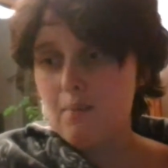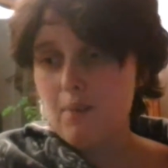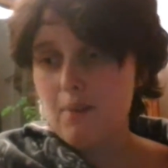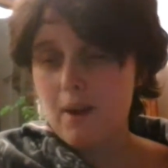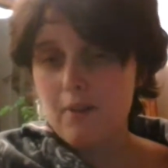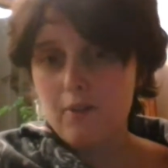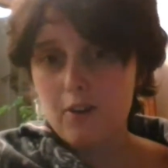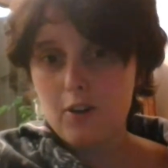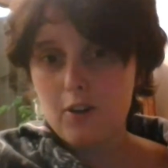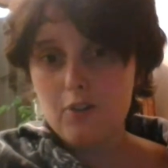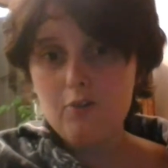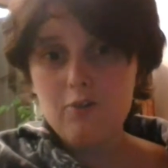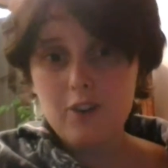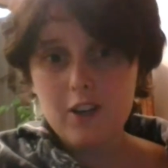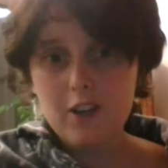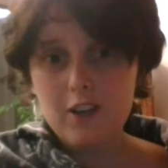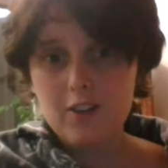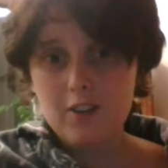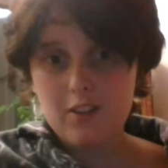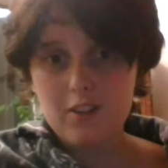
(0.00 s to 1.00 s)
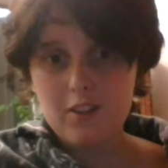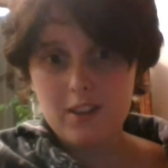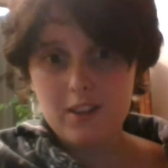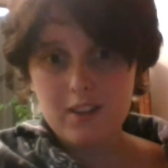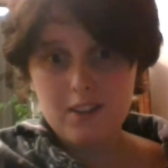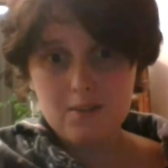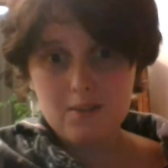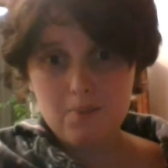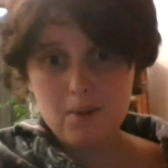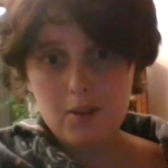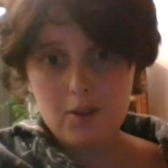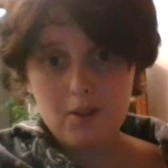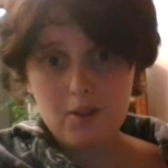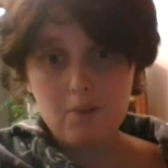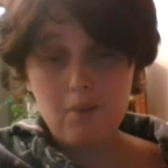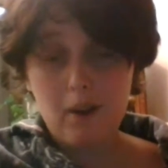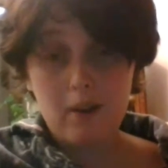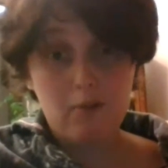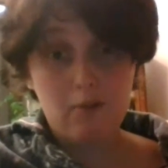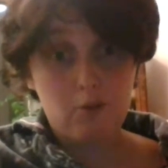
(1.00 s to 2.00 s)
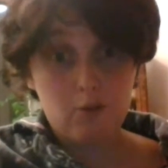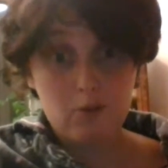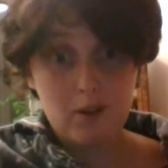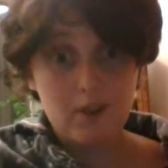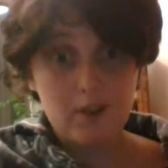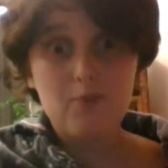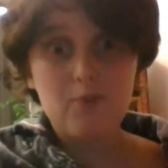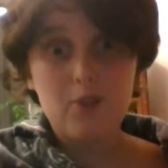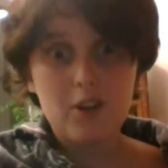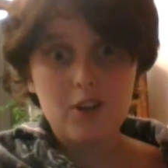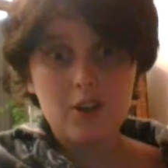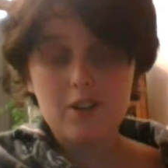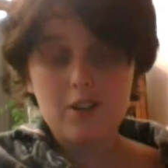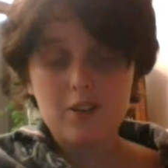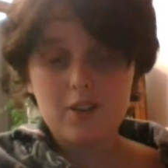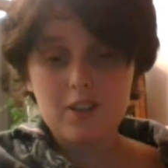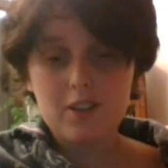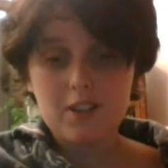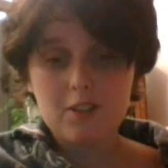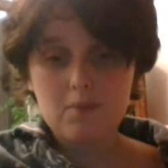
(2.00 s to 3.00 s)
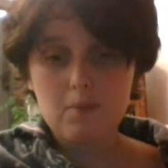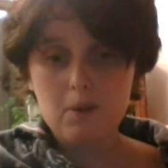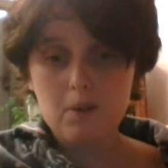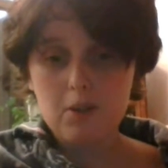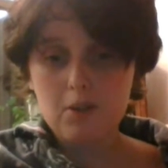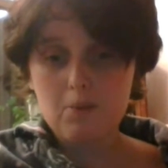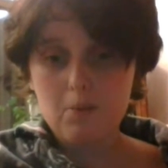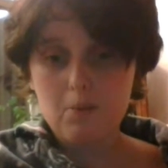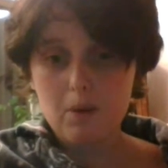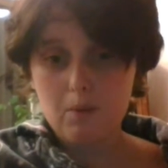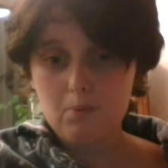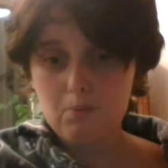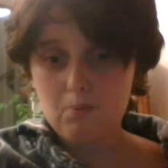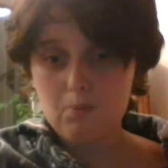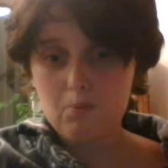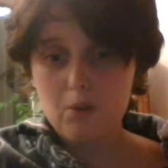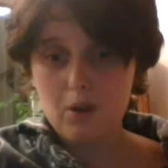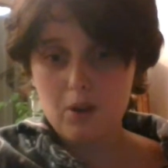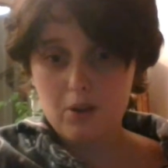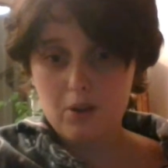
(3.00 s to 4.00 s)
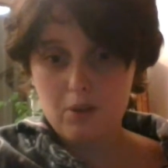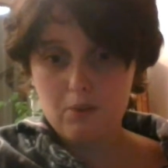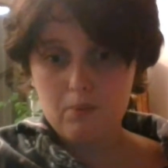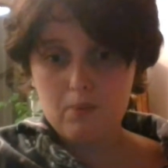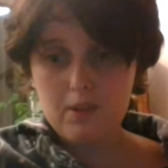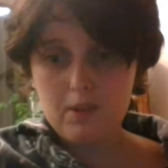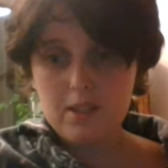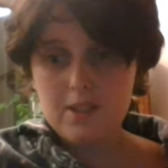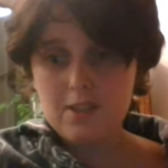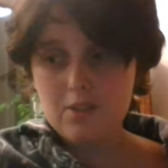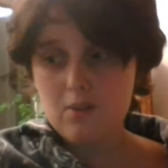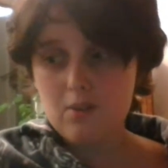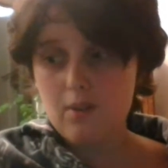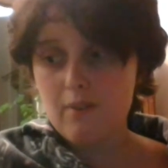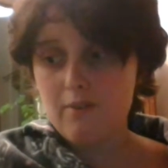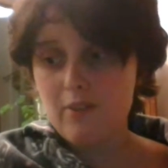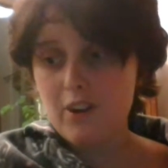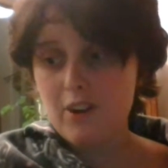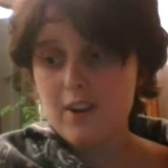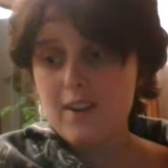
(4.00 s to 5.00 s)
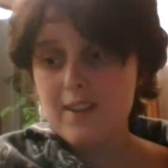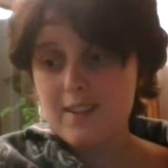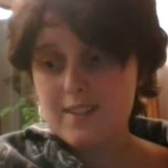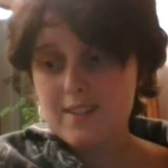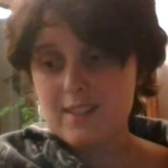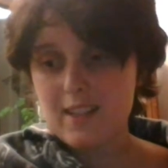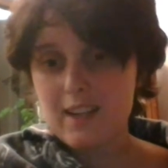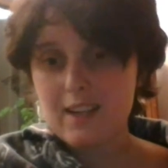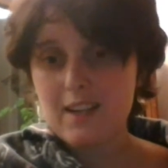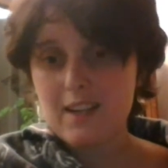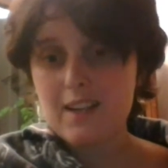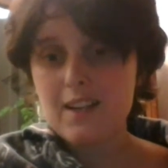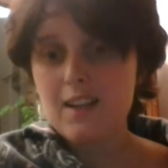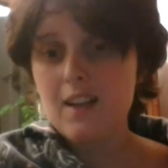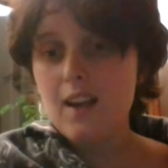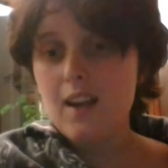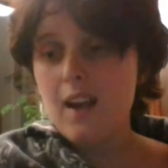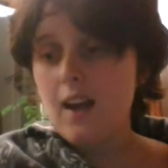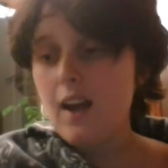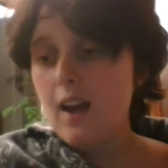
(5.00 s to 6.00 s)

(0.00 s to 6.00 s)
I've heard very good things about them. I've read very good things about them on Goodreads, so I'm very excited.